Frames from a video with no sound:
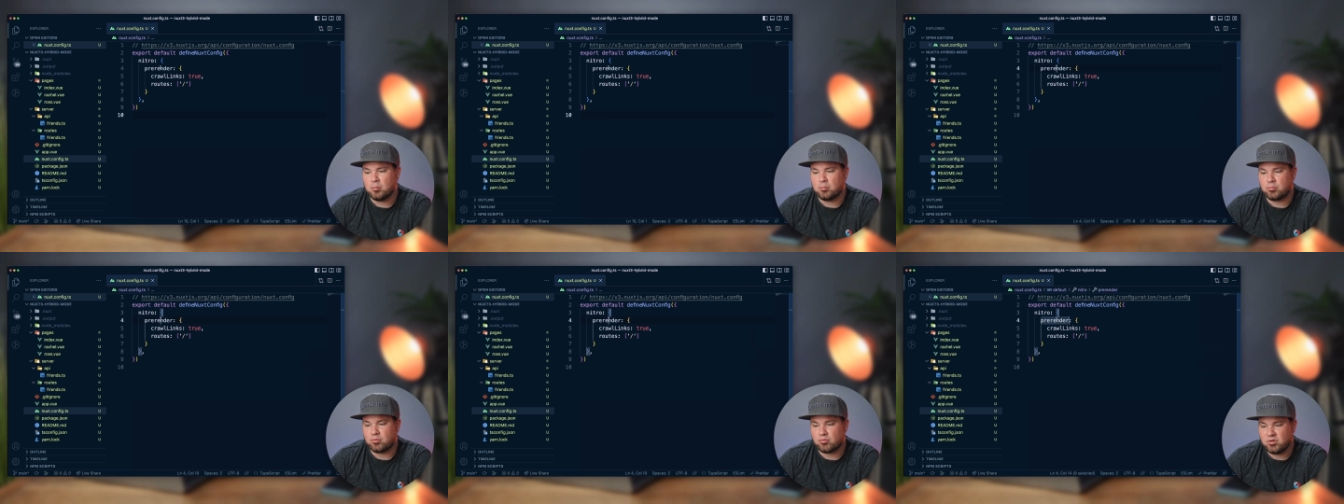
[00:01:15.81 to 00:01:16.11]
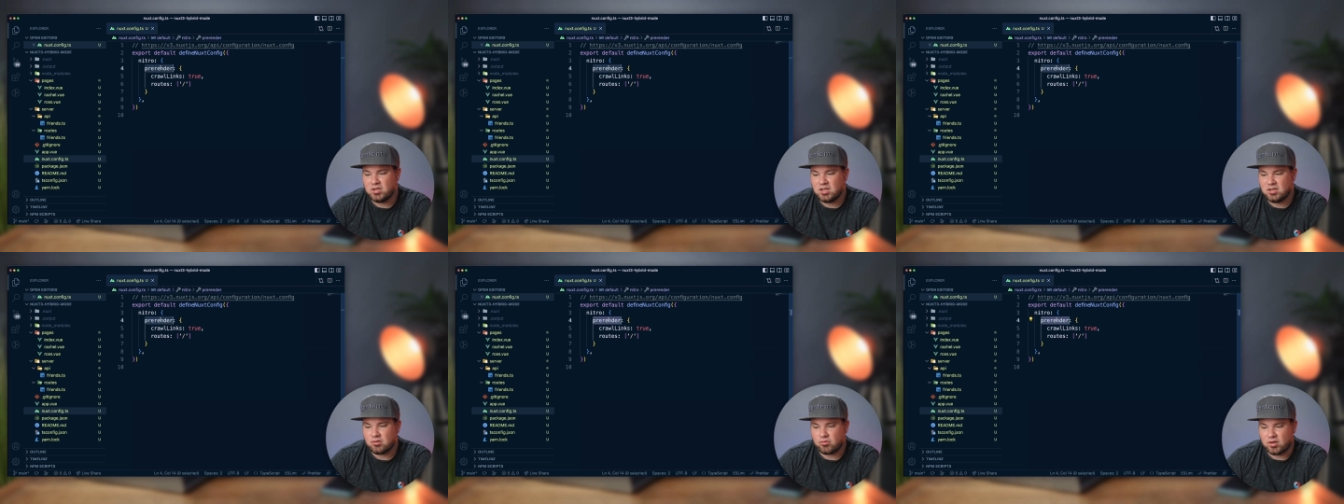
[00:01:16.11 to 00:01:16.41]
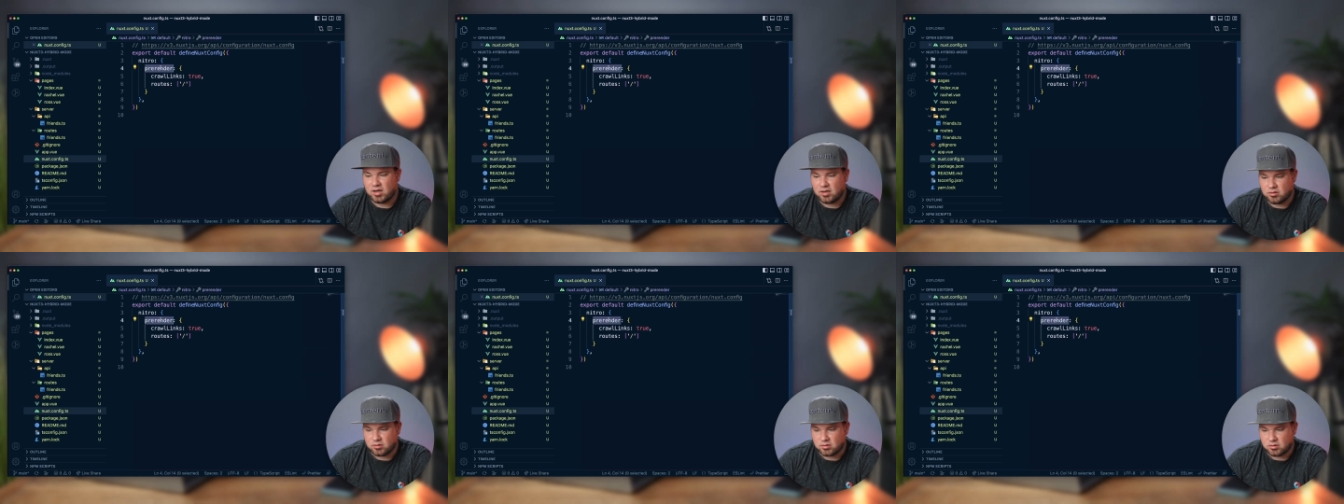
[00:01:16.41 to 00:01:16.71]

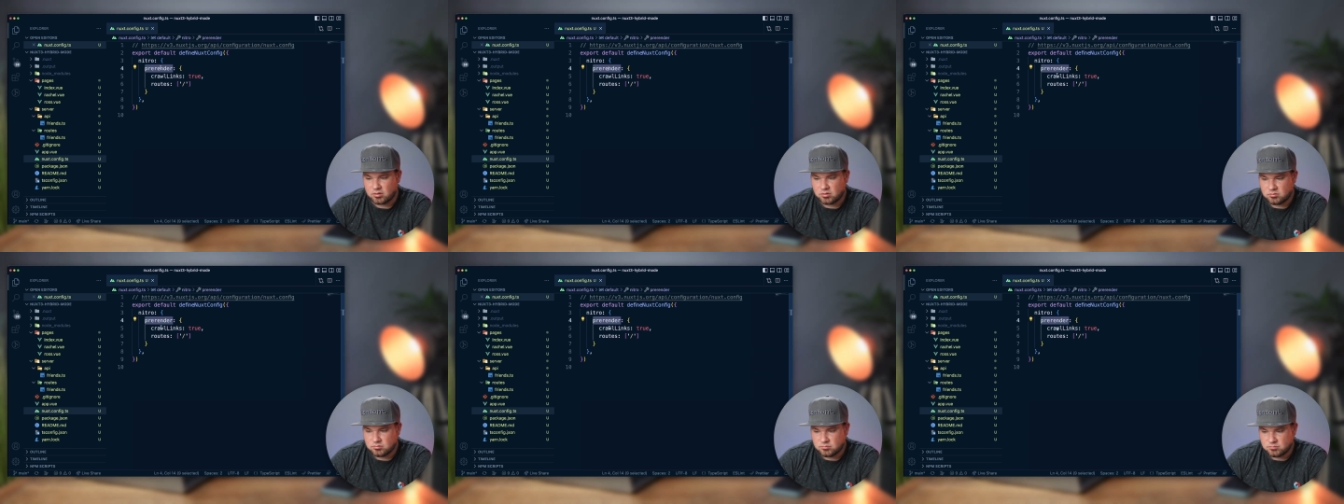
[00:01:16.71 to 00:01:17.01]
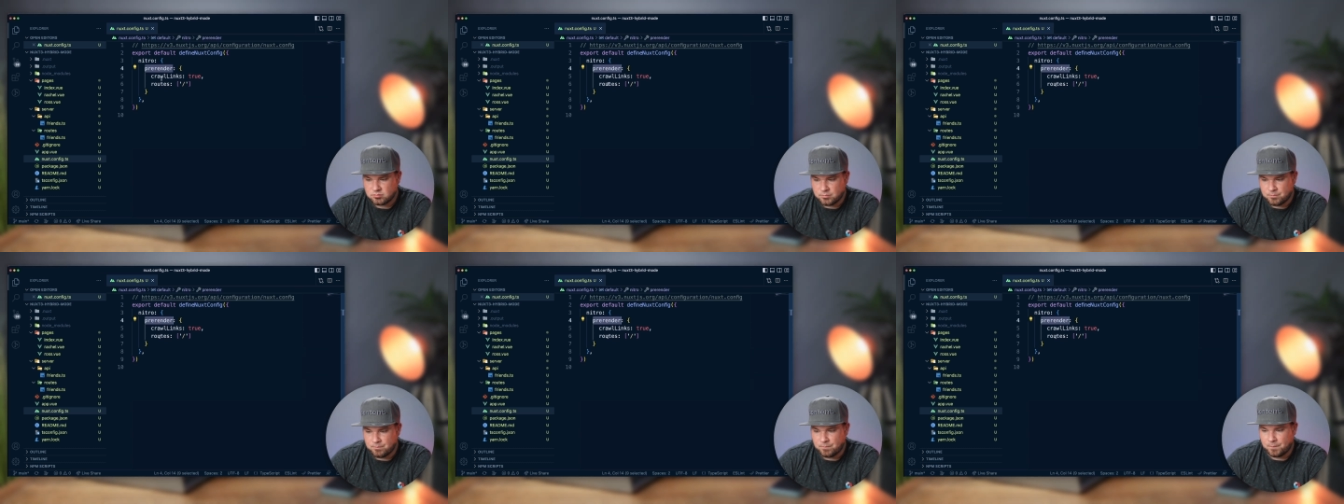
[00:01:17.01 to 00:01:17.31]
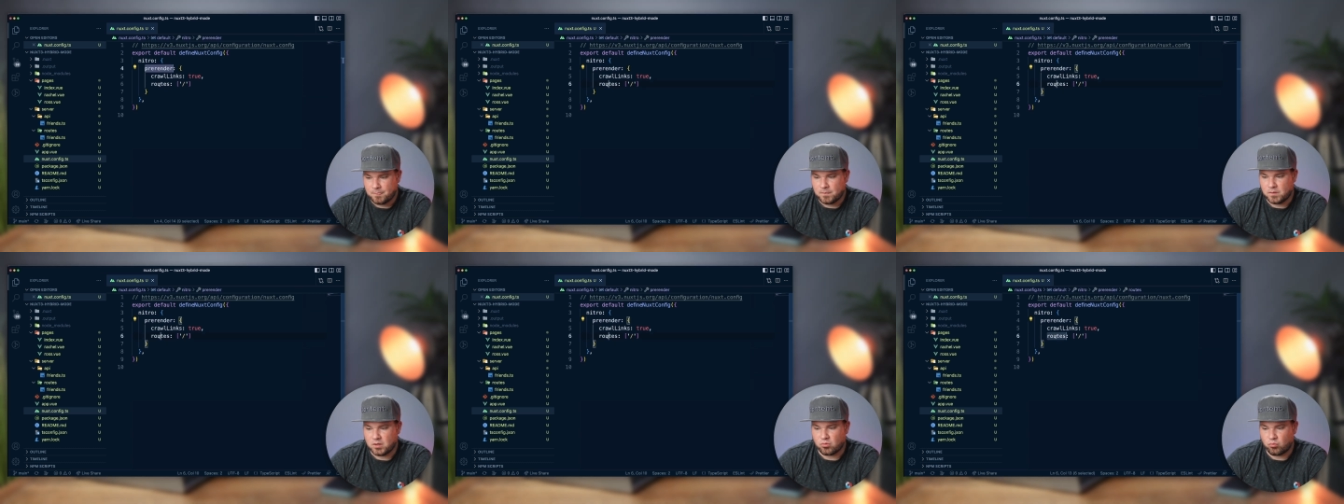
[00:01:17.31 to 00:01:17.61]
pre-render
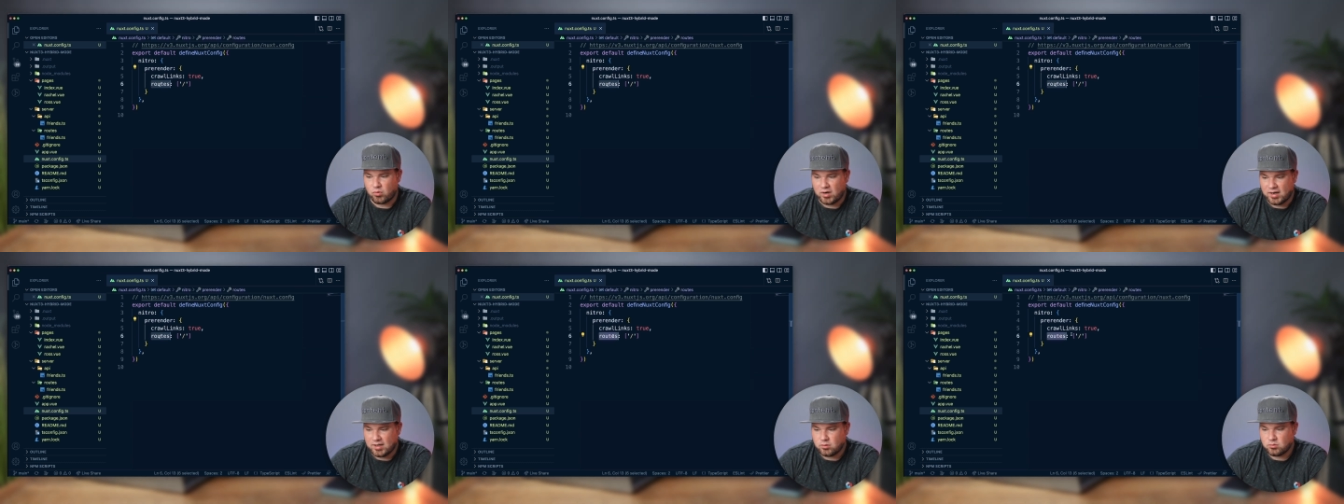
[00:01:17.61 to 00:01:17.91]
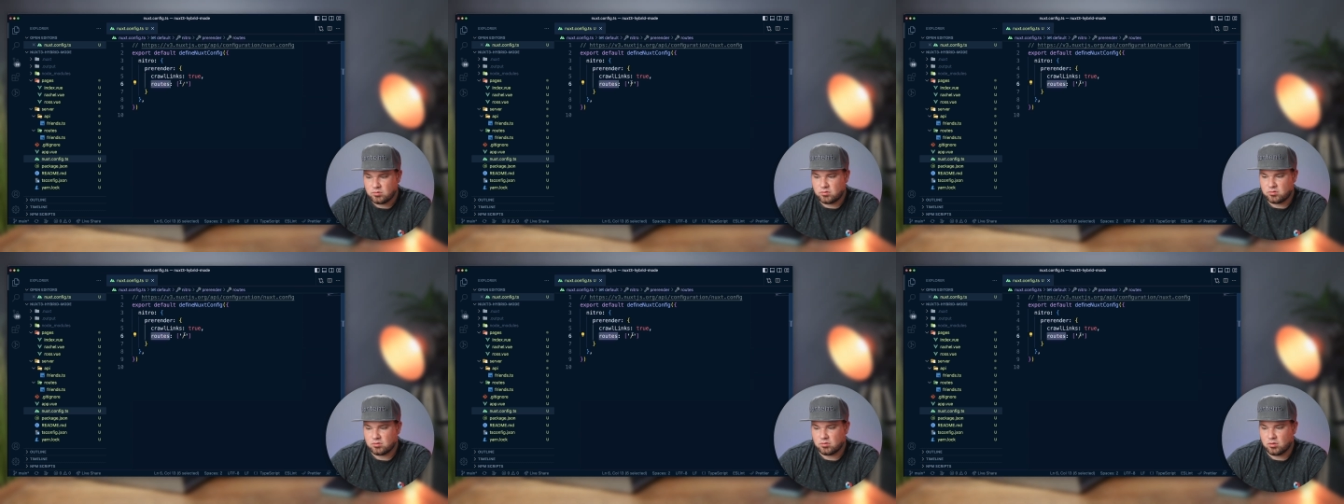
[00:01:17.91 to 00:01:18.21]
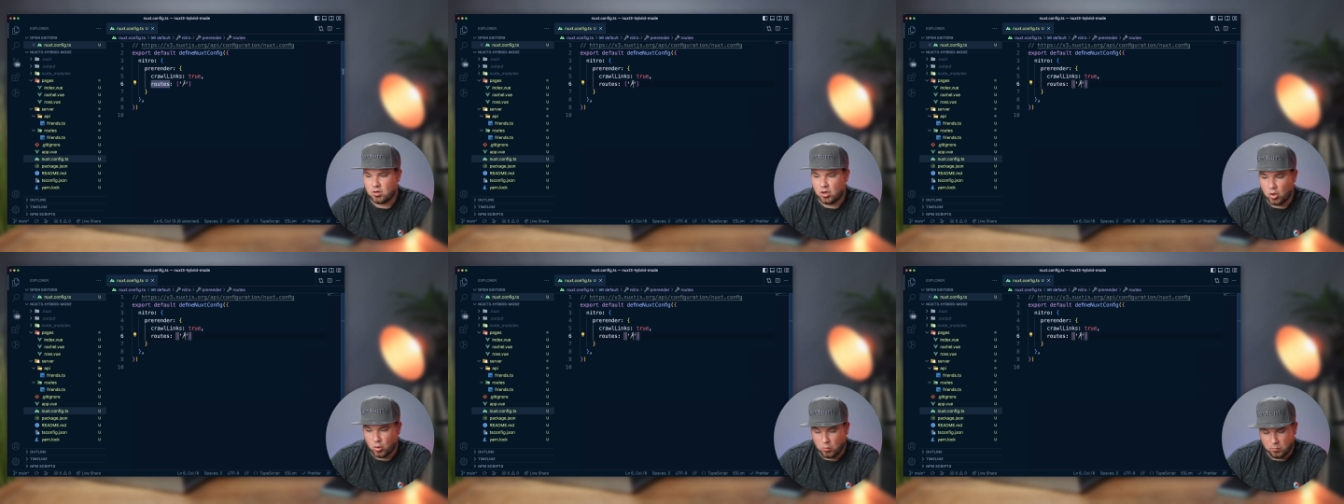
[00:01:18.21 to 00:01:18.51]
the route
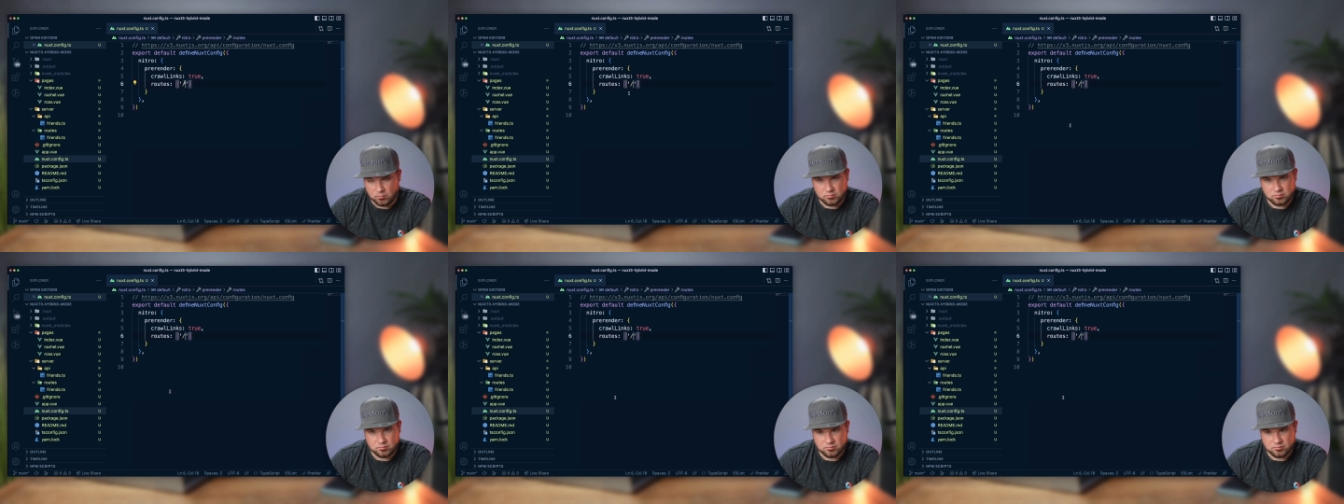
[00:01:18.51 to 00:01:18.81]
home.